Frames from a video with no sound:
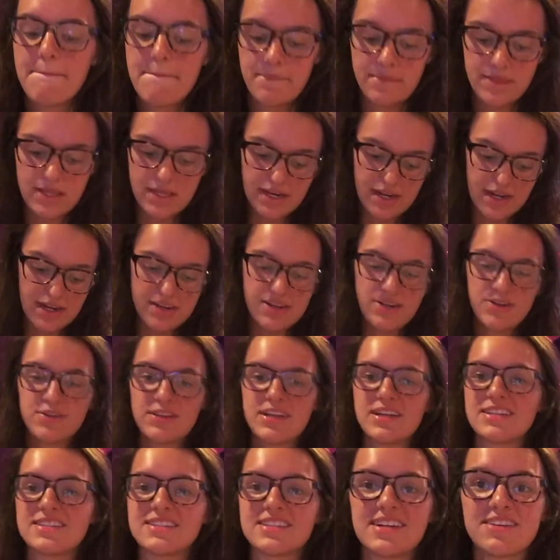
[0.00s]
And I know
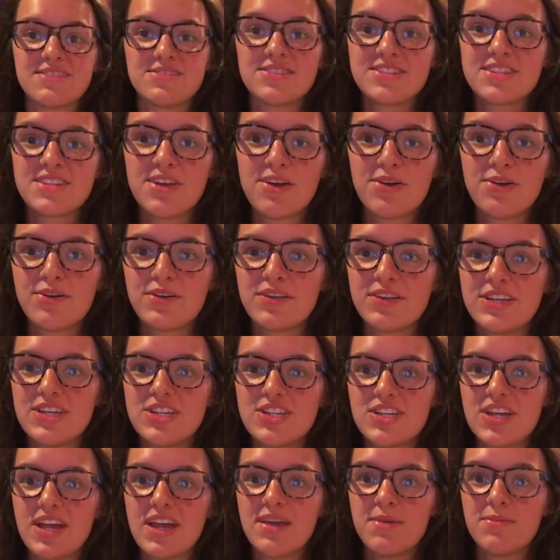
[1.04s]
that sounds so
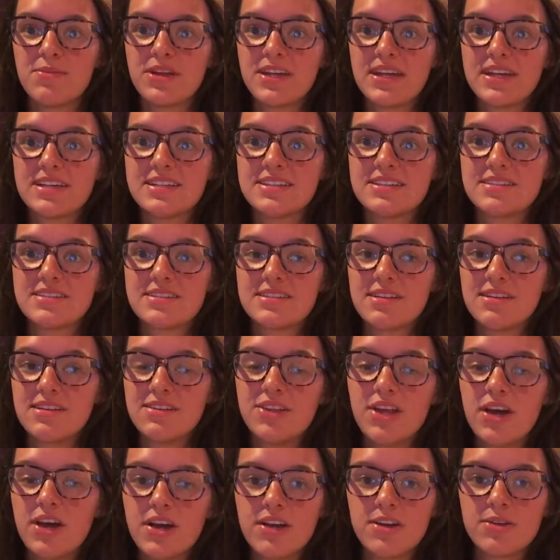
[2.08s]
cliche, but it is
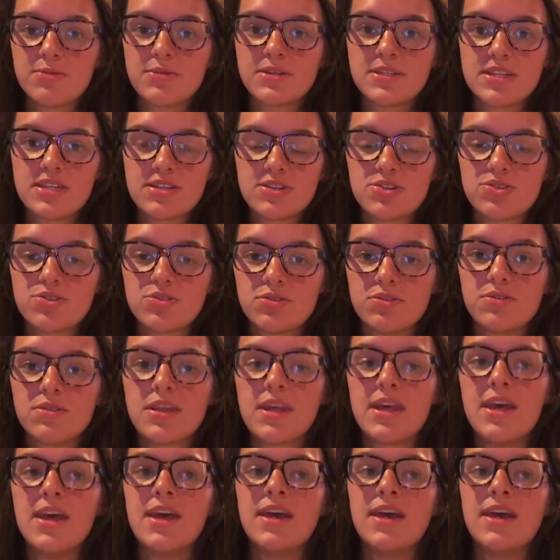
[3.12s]
100% truth.